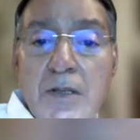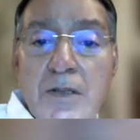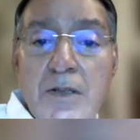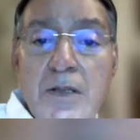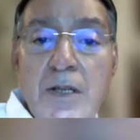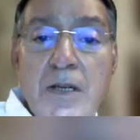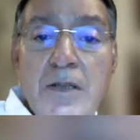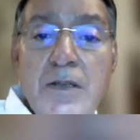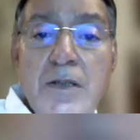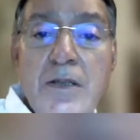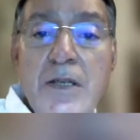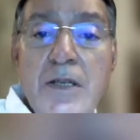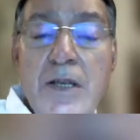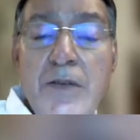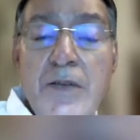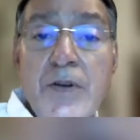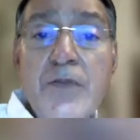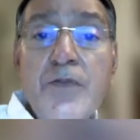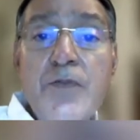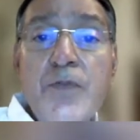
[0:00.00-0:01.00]
that
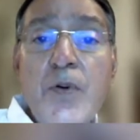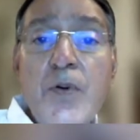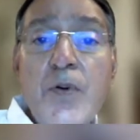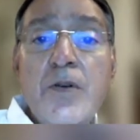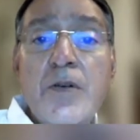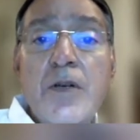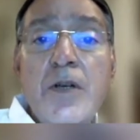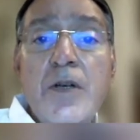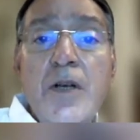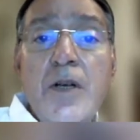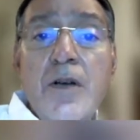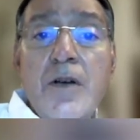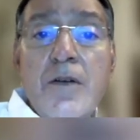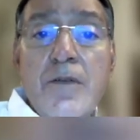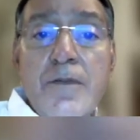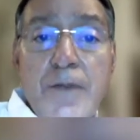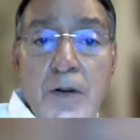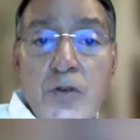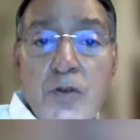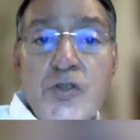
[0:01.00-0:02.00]
even for
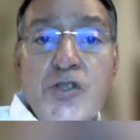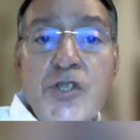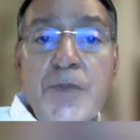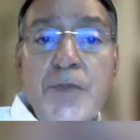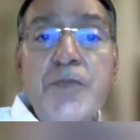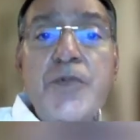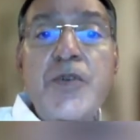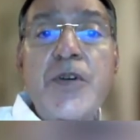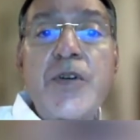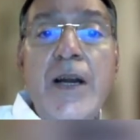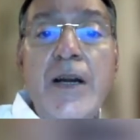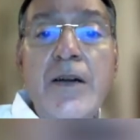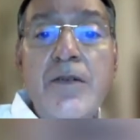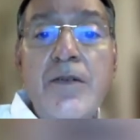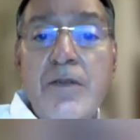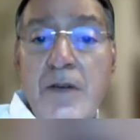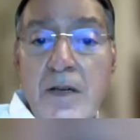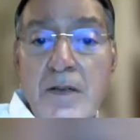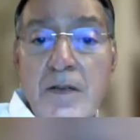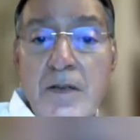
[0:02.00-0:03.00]
fellowship trained
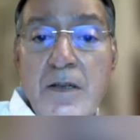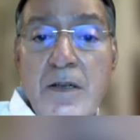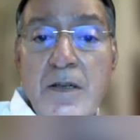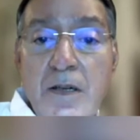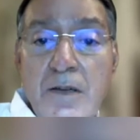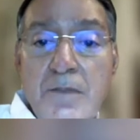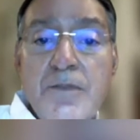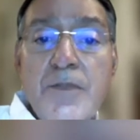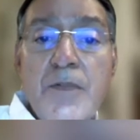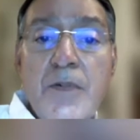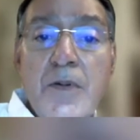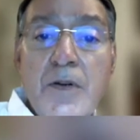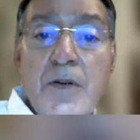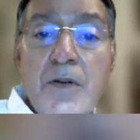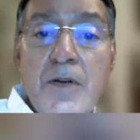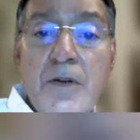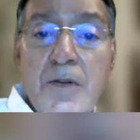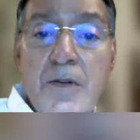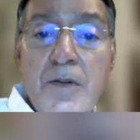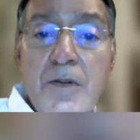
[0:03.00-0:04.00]
retina,
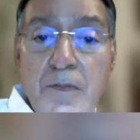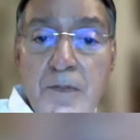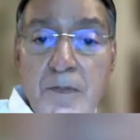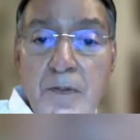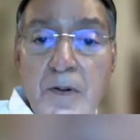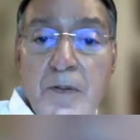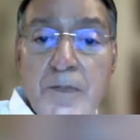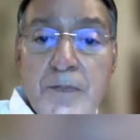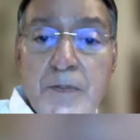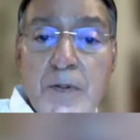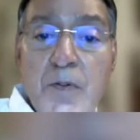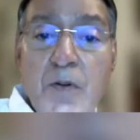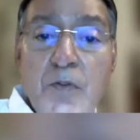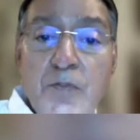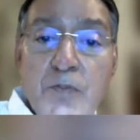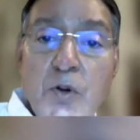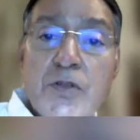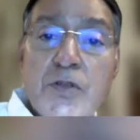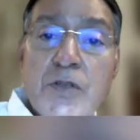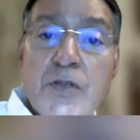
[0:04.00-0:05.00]
of
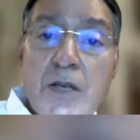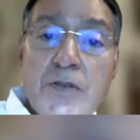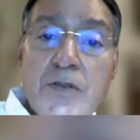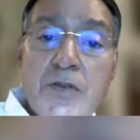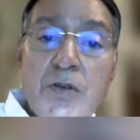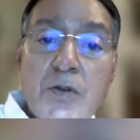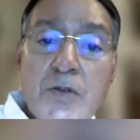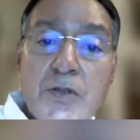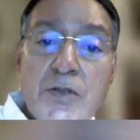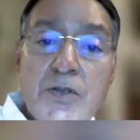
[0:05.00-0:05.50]
course, as Dr.